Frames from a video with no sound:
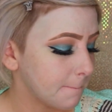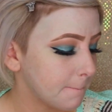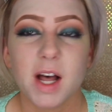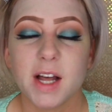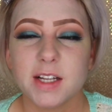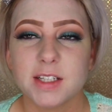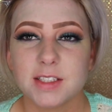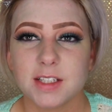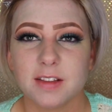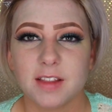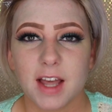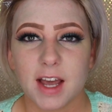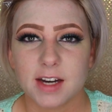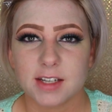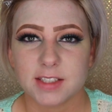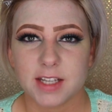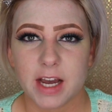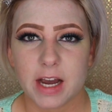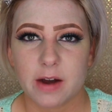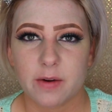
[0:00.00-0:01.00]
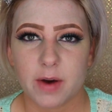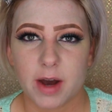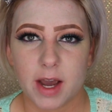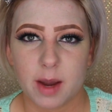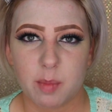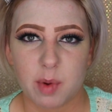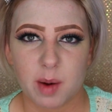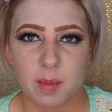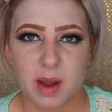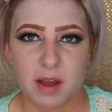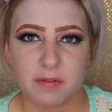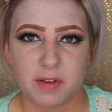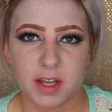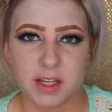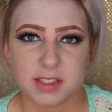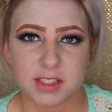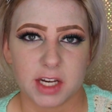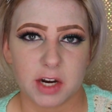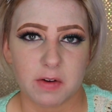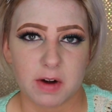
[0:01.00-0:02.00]
But that is how I prep my
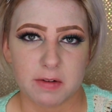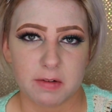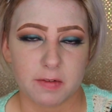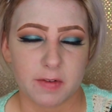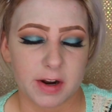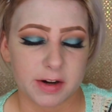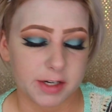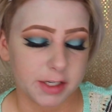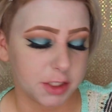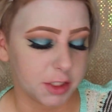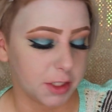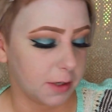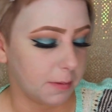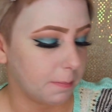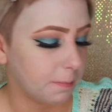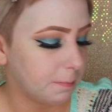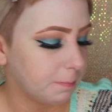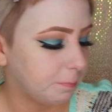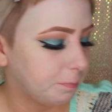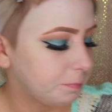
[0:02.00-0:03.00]
face and get ready for foundation.